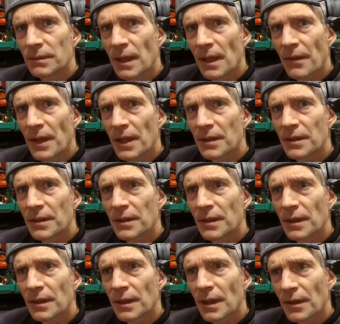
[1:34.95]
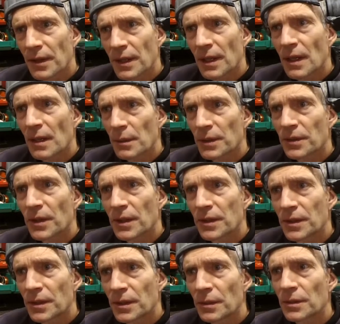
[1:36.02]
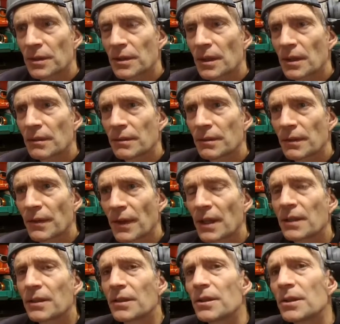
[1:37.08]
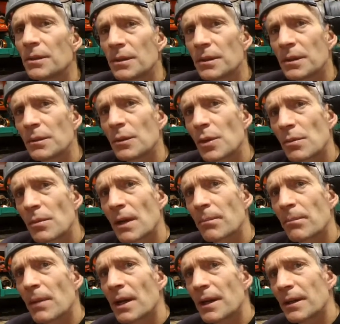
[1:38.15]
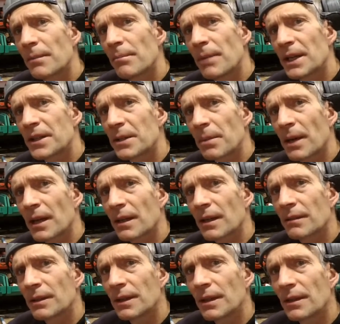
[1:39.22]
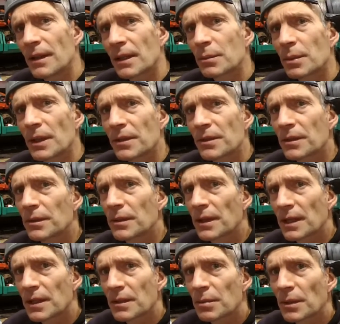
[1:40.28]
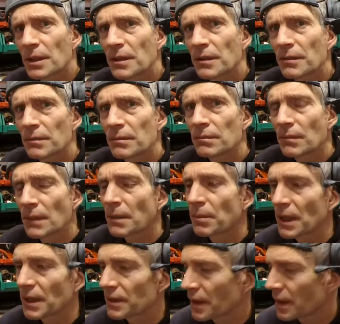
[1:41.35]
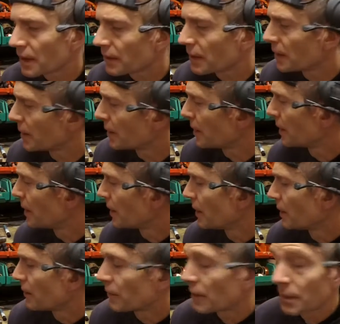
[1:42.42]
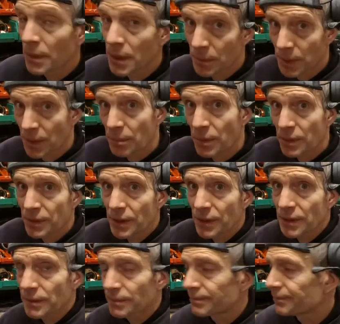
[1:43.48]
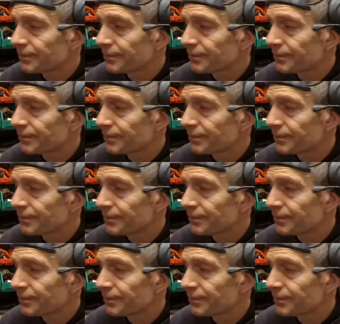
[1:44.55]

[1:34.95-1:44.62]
And that, uh, I think I will try to use the fan to warm up my battery pack in that one. So that's one of my plan I have for upcoming projects.